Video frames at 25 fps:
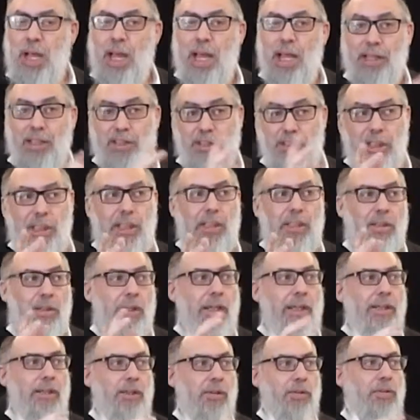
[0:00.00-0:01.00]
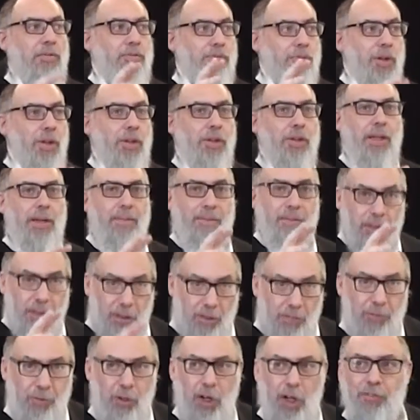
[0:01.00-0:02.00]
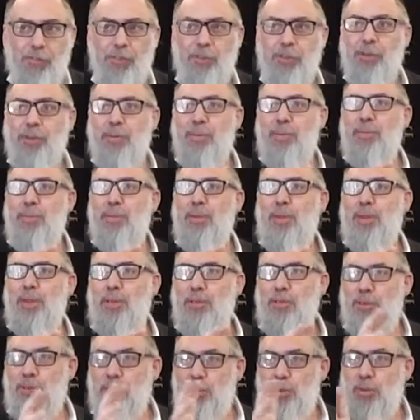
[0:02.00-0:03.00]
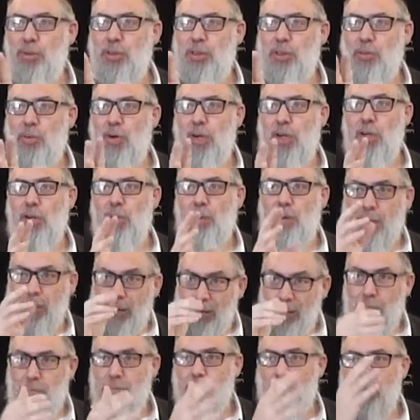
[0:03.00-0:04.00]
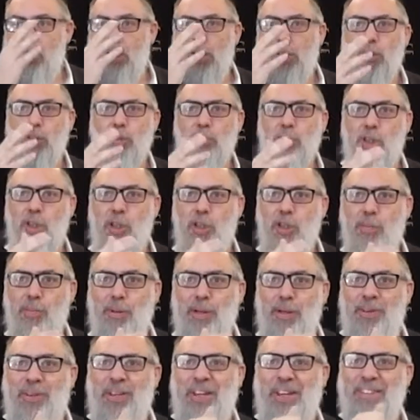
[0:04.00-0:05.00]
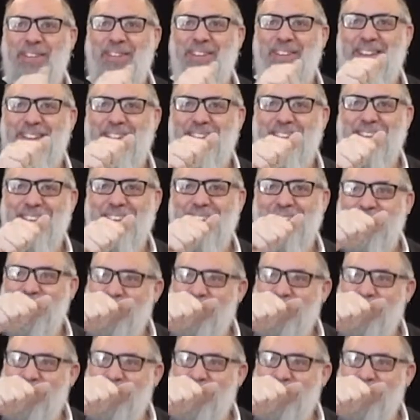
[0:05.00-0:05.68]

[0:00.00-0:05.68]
You see it, like in front of them they give kavod, but as soon as they walk away, talk lashon hara about it.